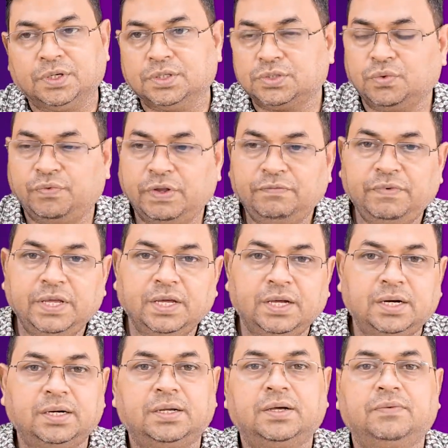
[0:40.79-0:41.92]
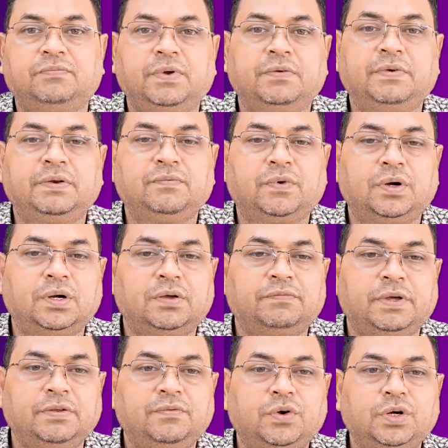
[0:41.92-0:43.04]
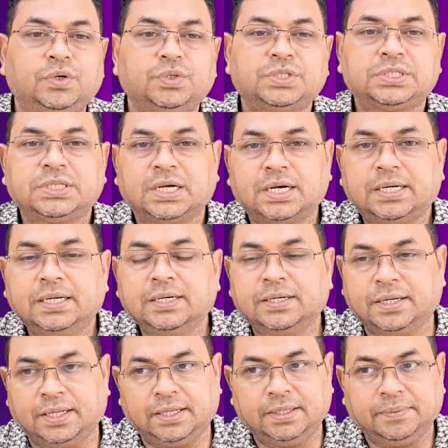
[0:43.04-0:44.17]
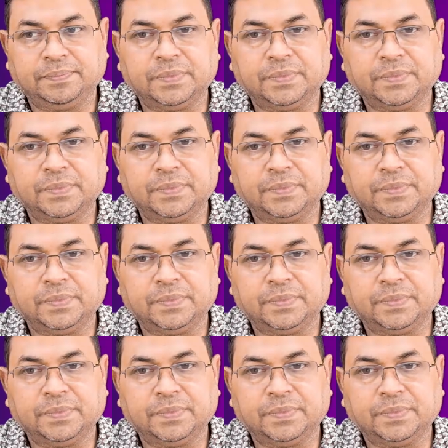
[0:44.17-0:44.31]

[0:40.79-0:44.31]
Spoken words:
So when we want to start learning